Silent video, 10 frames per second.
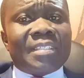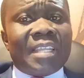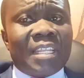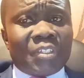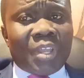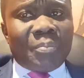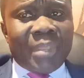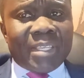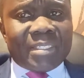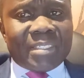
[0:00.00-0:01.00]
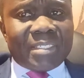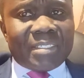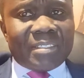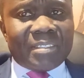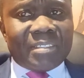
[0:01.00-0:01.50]
the electoral base.
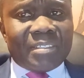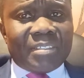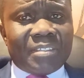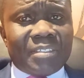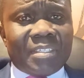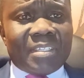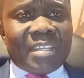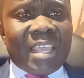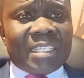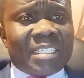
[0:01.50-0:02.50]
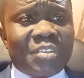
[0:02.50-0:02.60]
There are certain